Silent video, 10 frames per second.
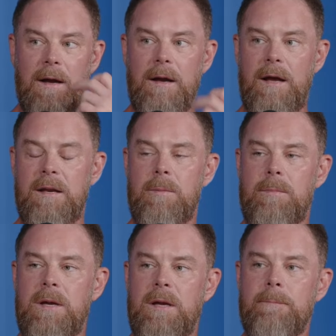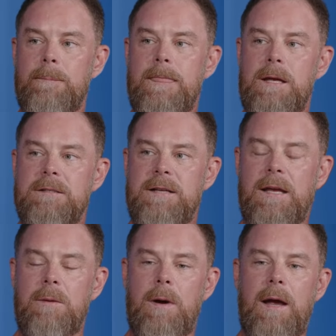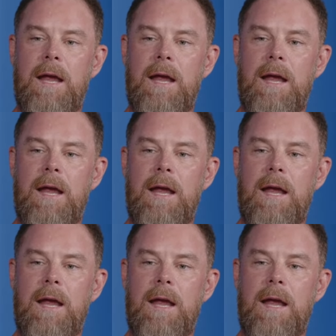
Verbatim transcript: I, I ended up being taken by